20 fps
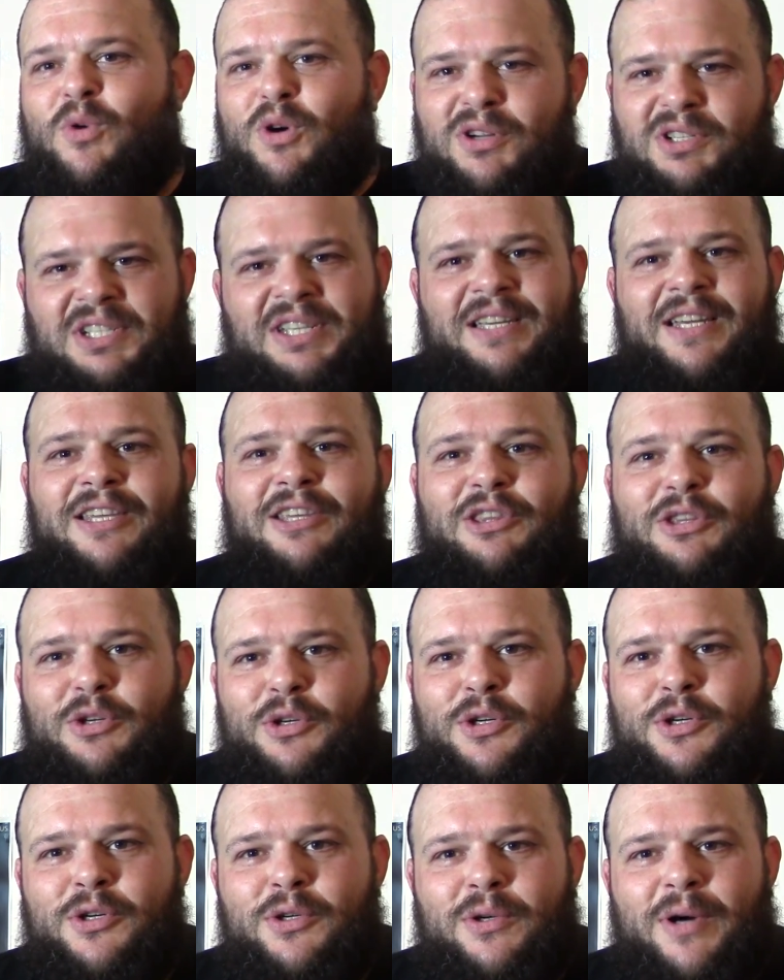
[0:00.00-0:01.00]
worth sitting
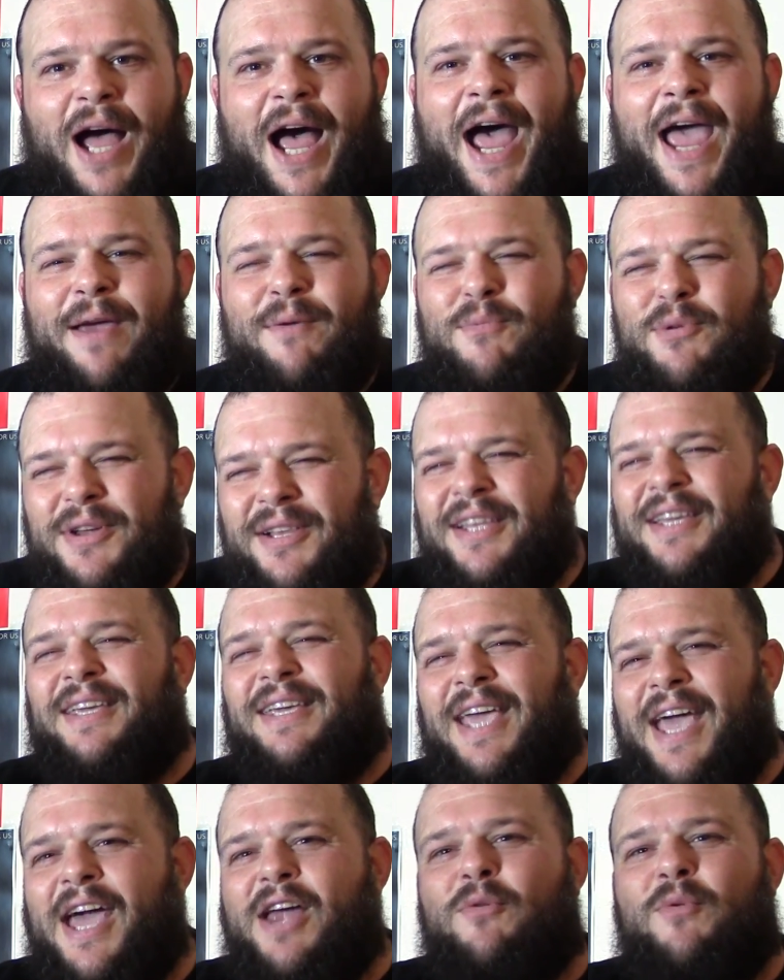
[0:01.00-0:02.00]
through, I really
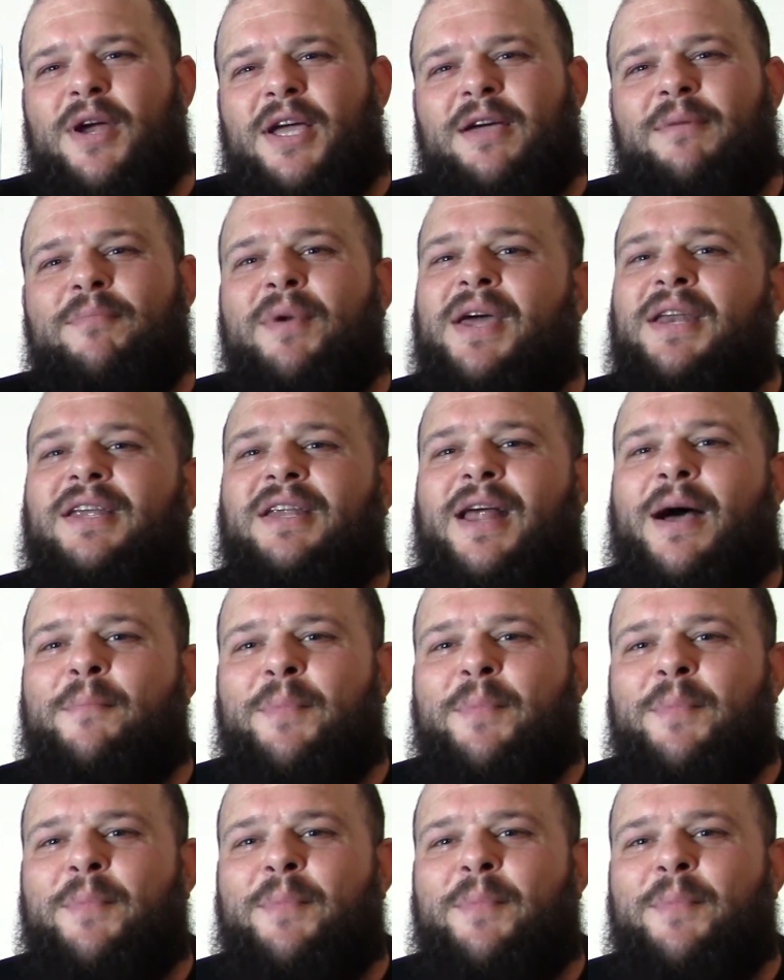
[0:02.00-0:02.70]
can't recommend it.